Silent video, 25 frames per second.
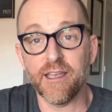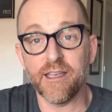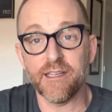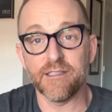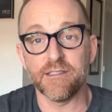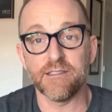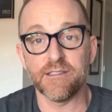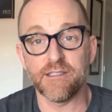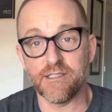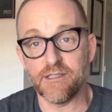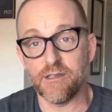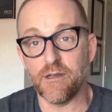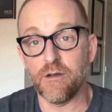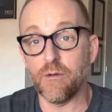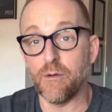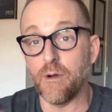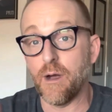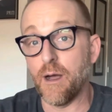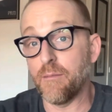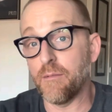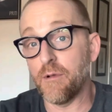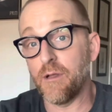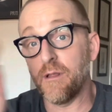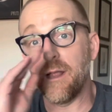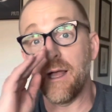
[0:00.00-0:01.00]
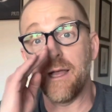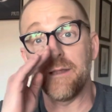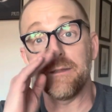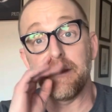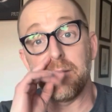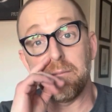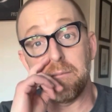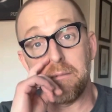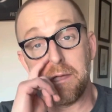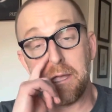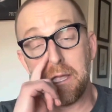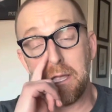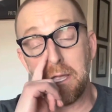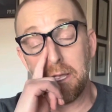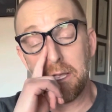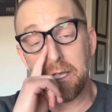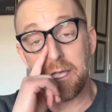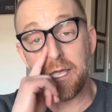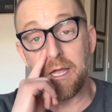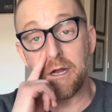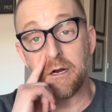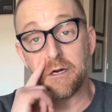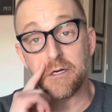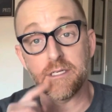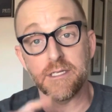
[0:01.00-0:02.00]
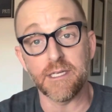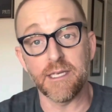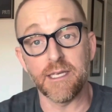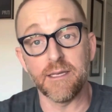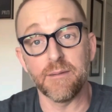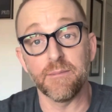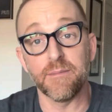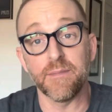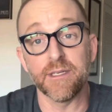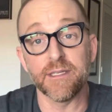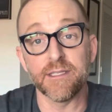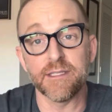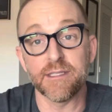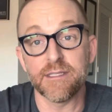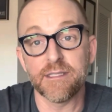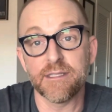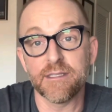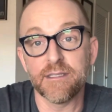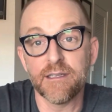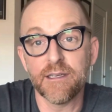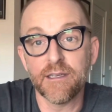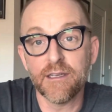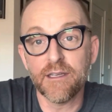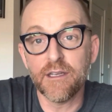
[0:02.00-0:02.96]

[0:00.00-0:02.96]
And so I'm glad that my care team is,